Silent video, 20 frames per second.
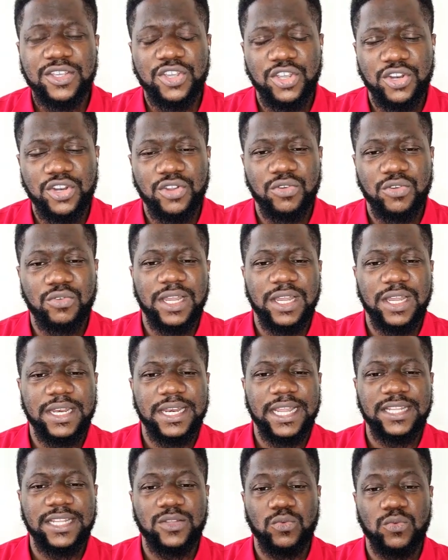you know,
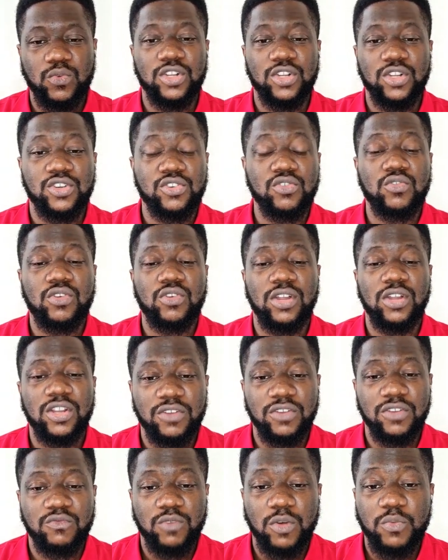and let the world know
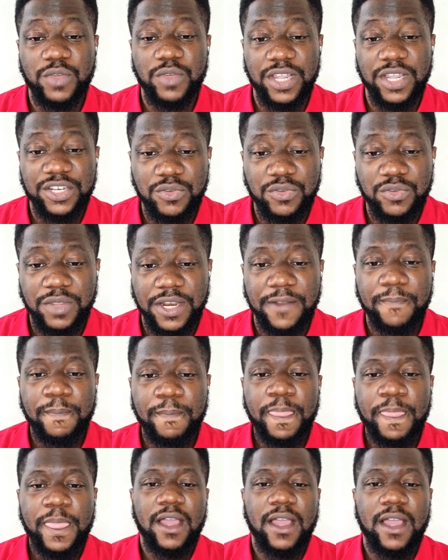a lot of what we're doing.